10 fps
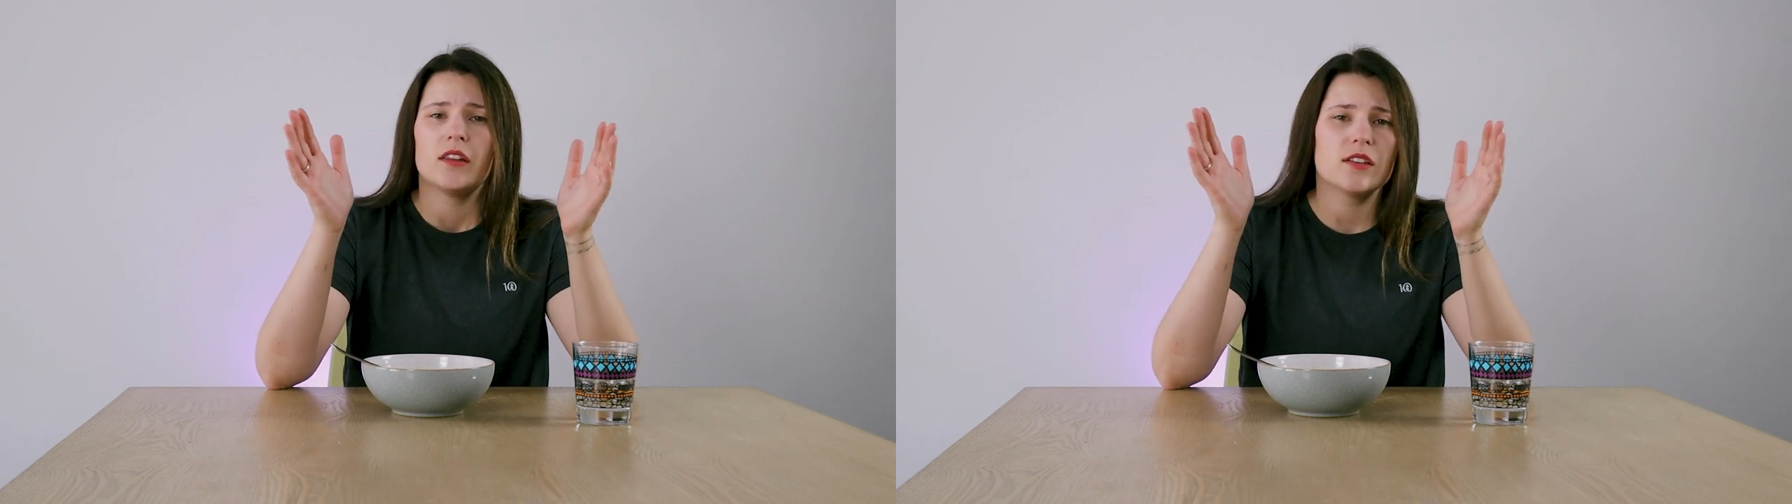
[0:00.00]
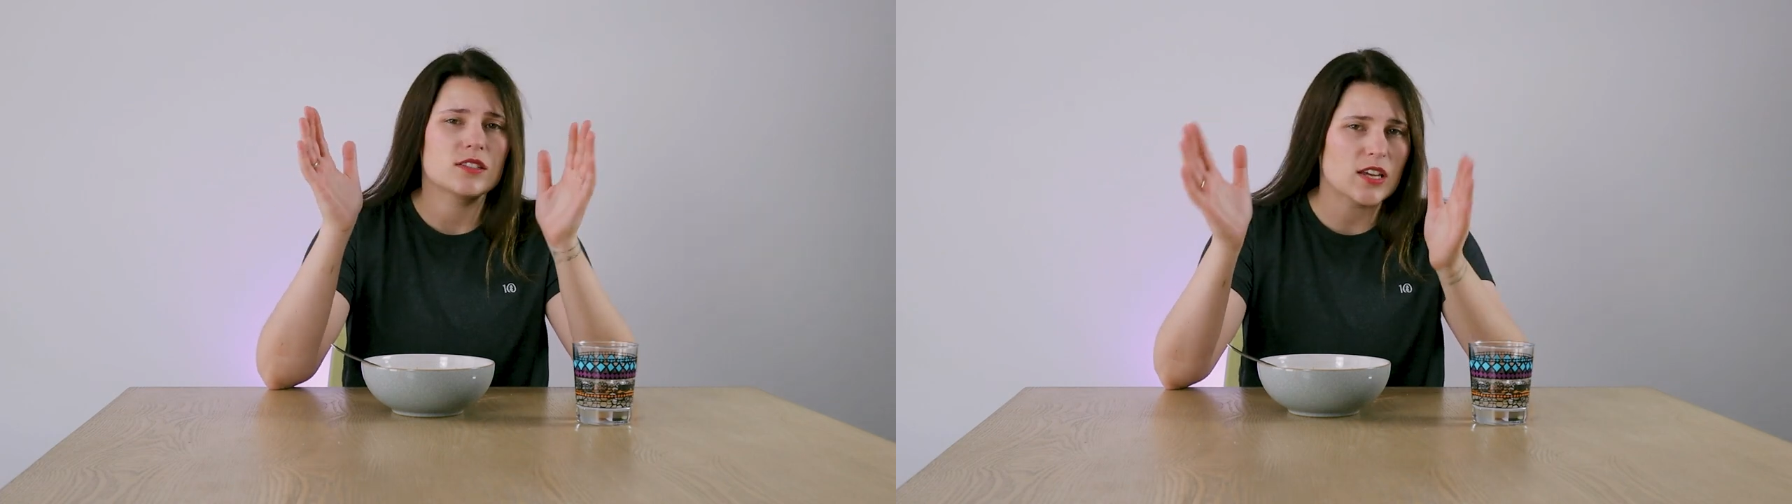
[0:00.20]

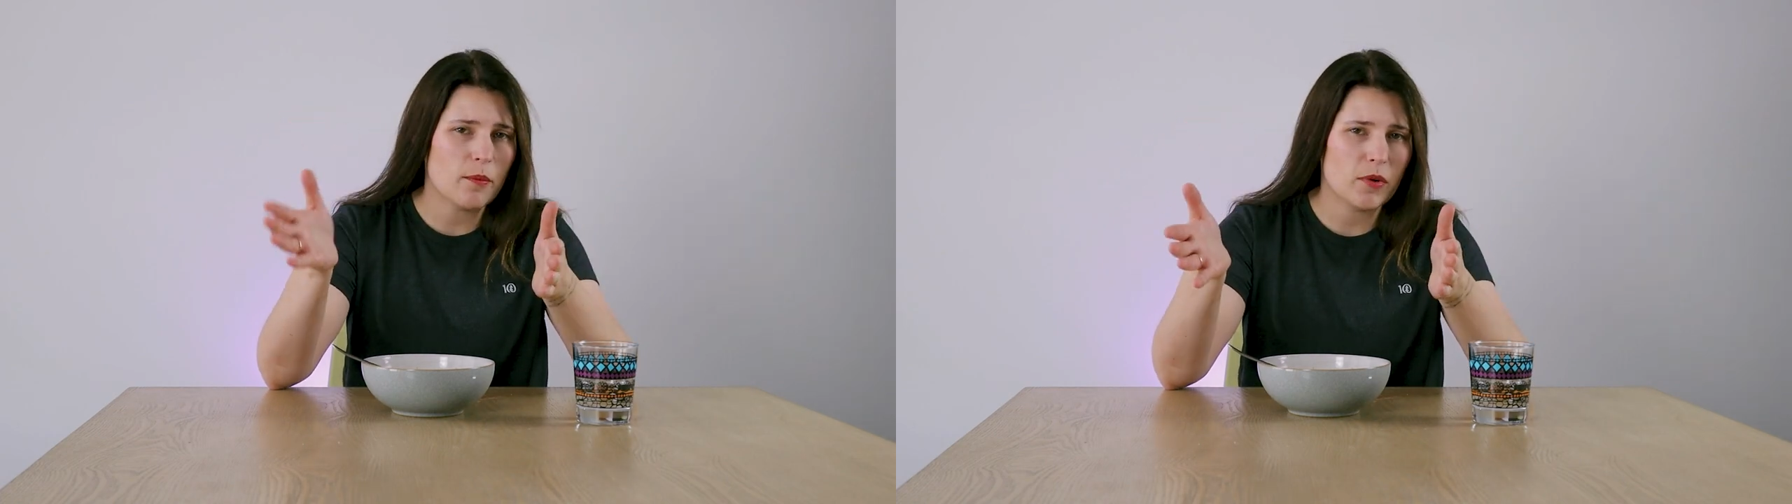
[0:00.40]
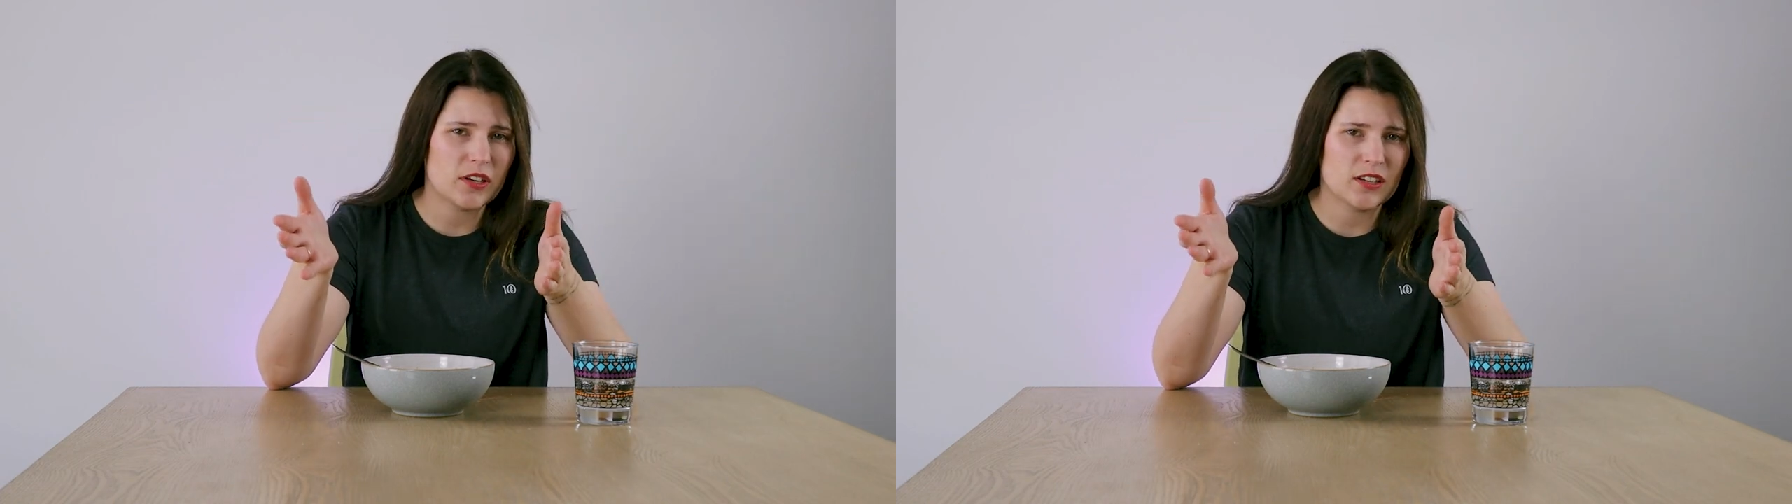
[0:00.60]
that
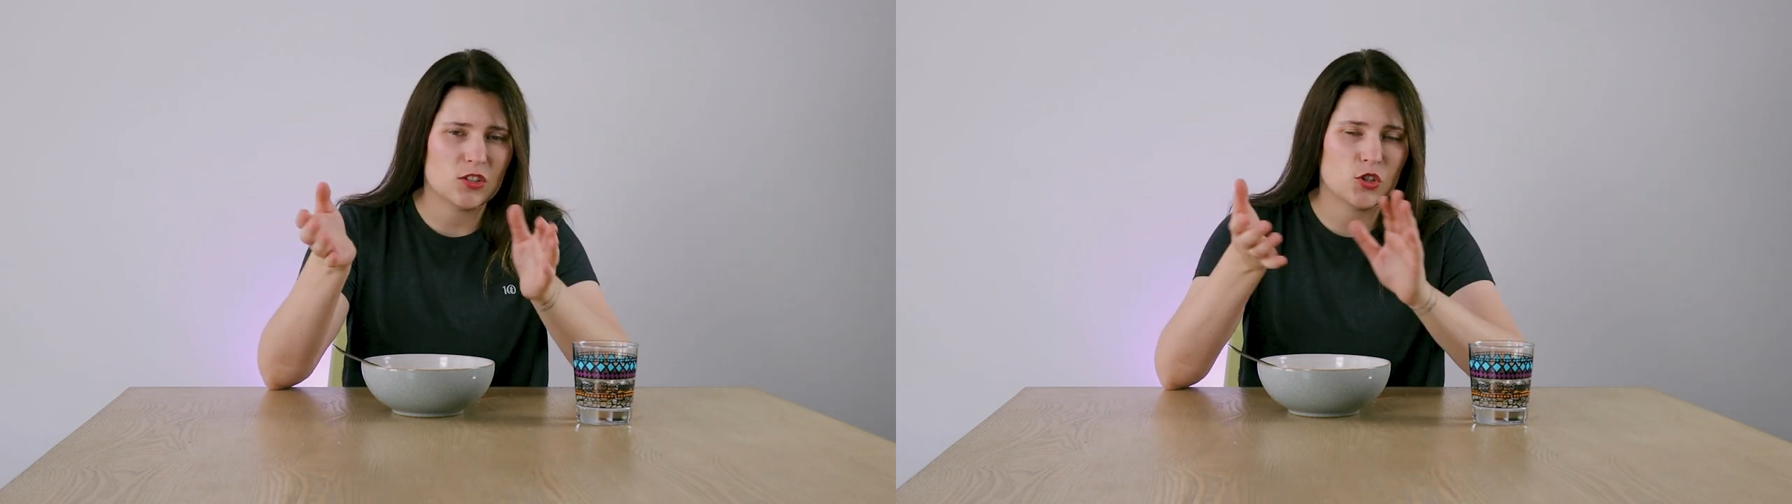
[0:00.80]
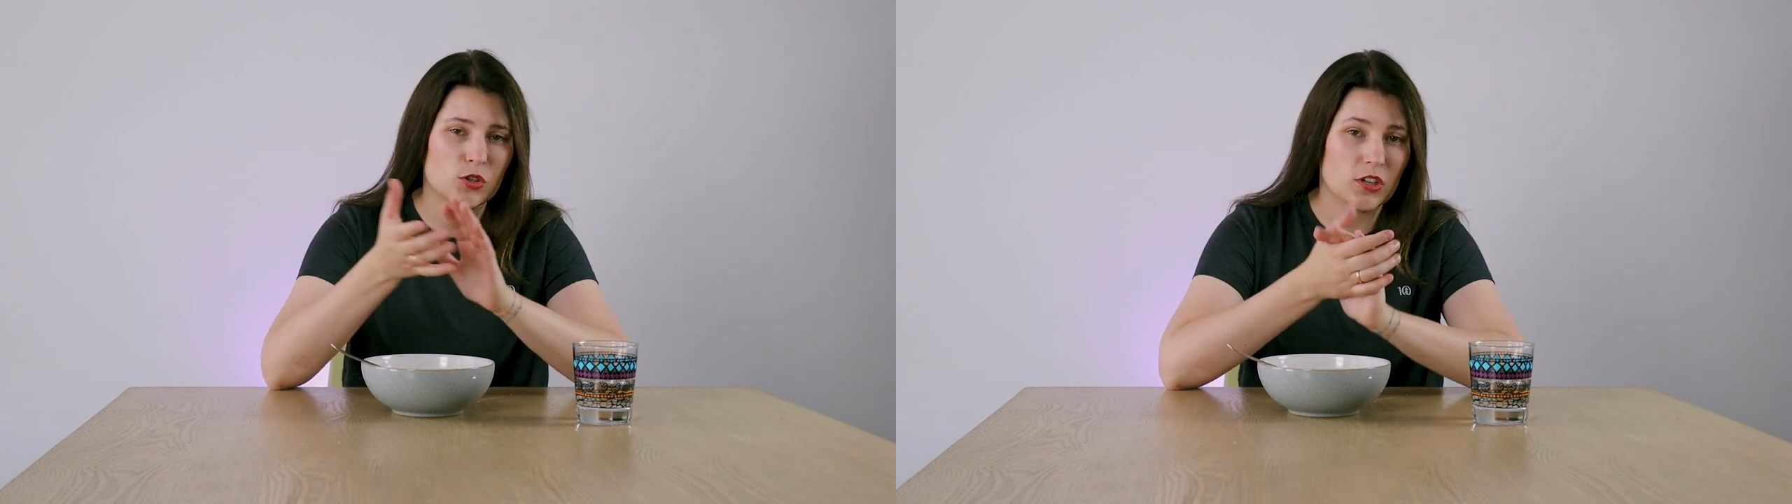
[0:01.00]
somebody
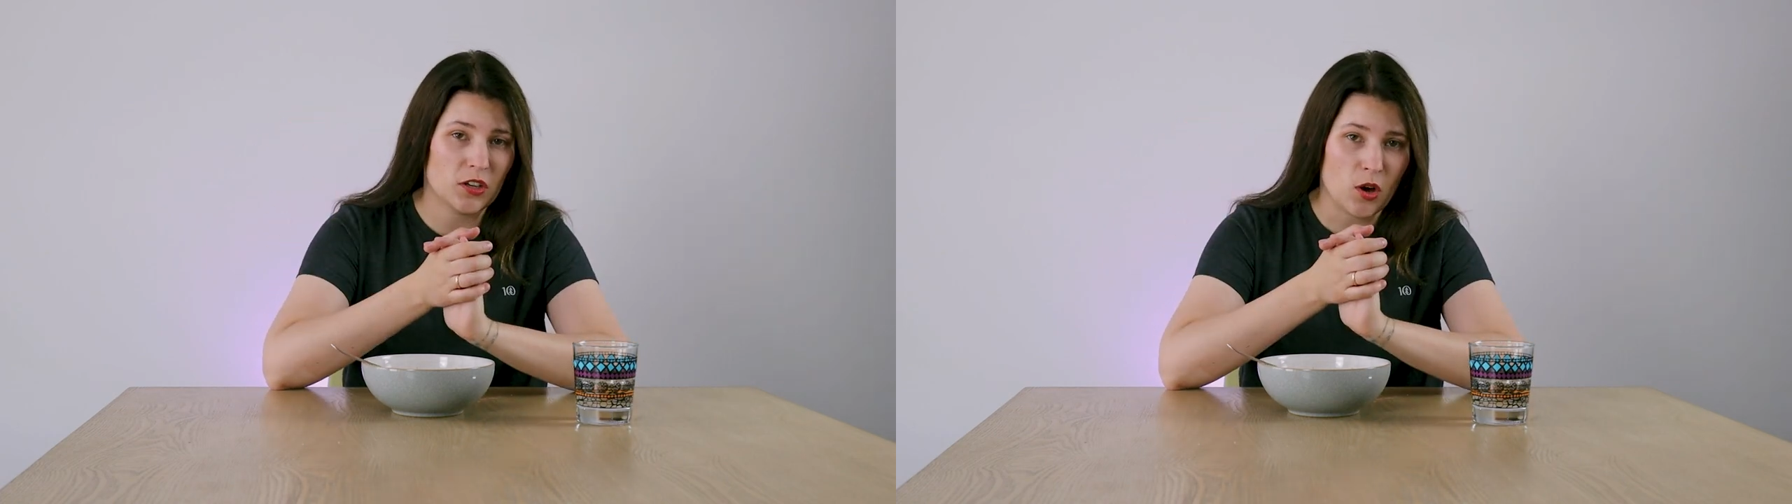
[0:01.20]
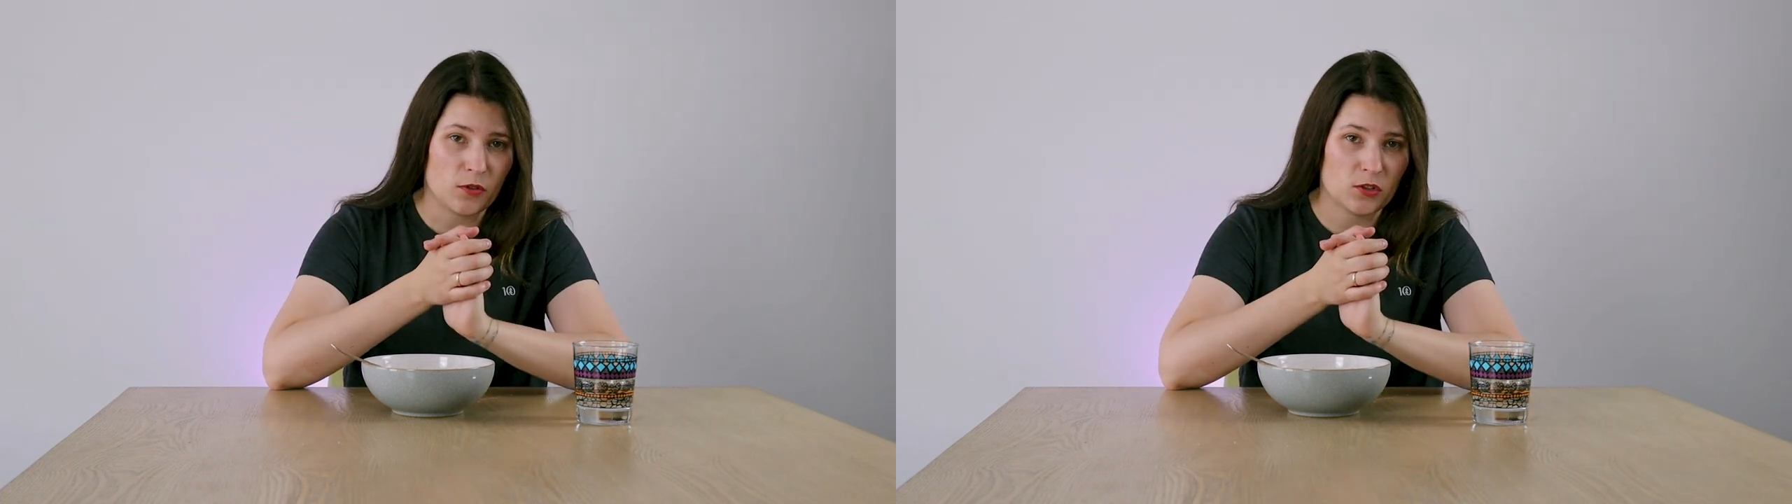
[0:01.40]
is
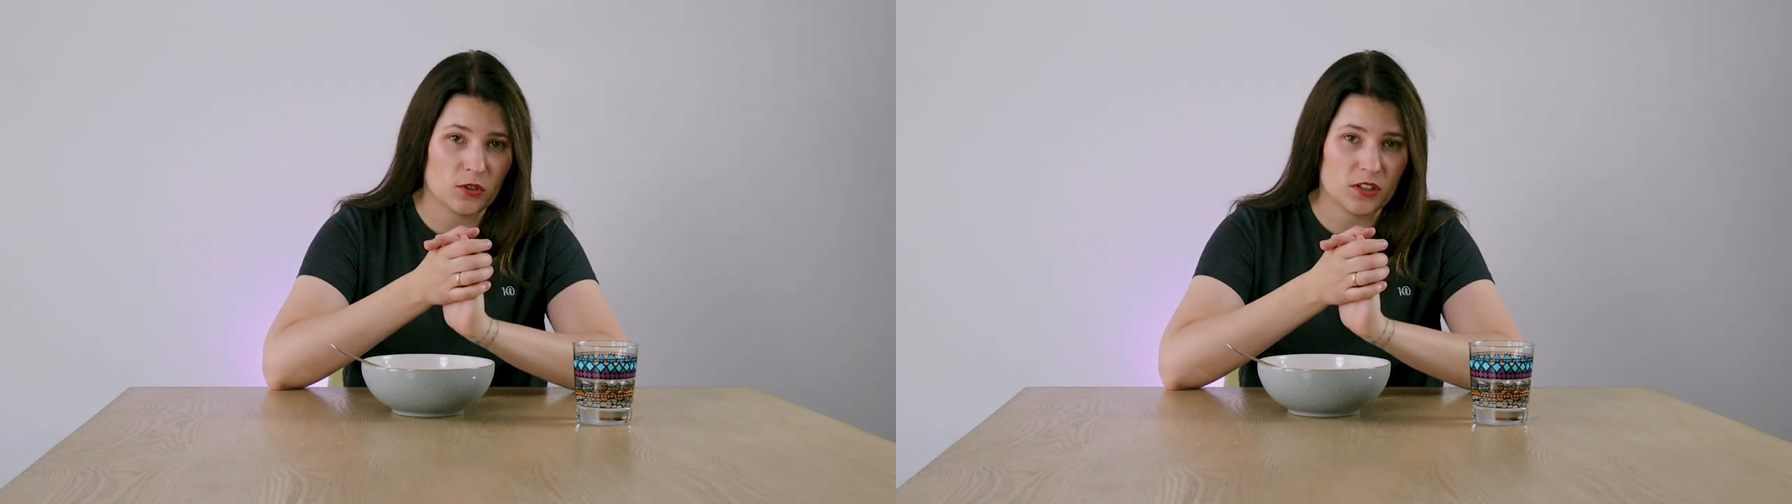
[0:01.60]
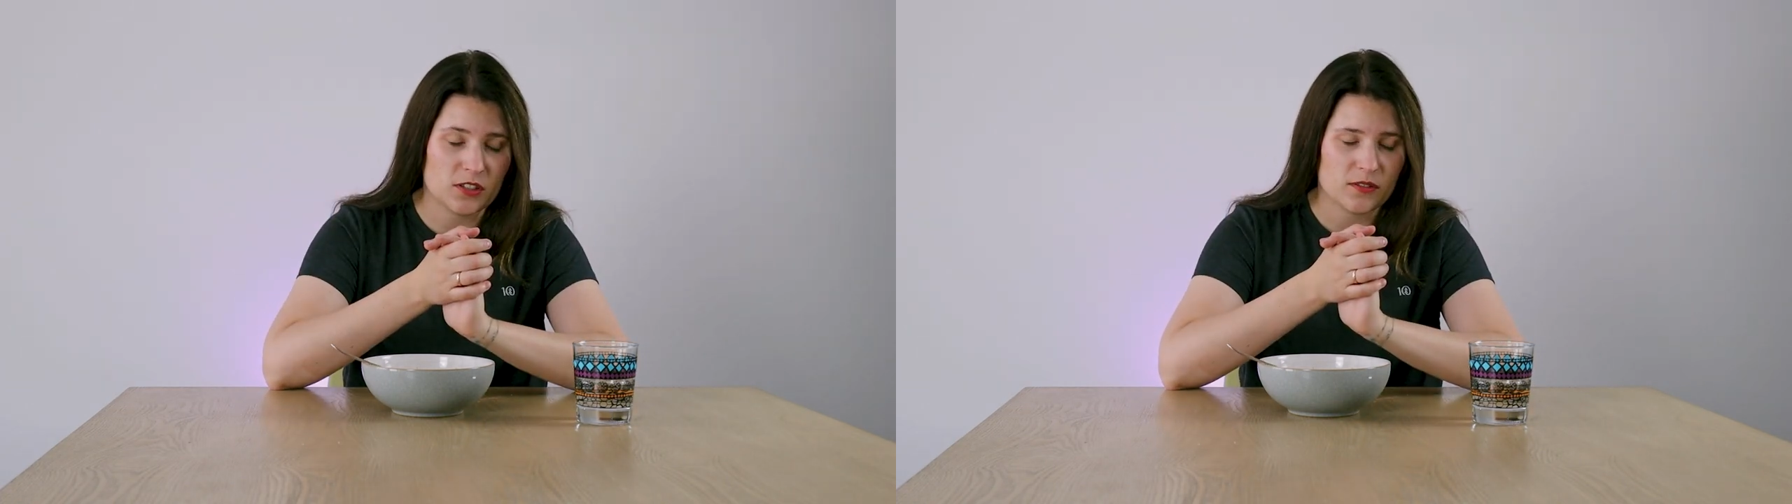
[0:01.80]
to
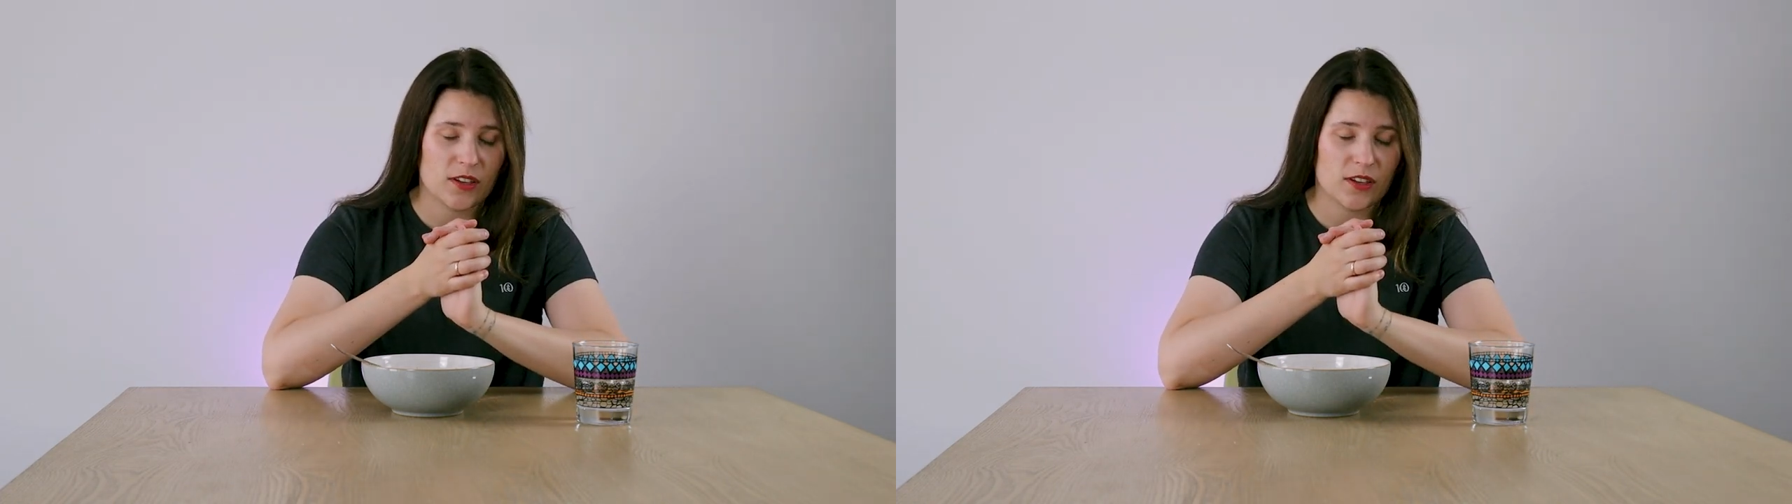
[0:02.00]
this.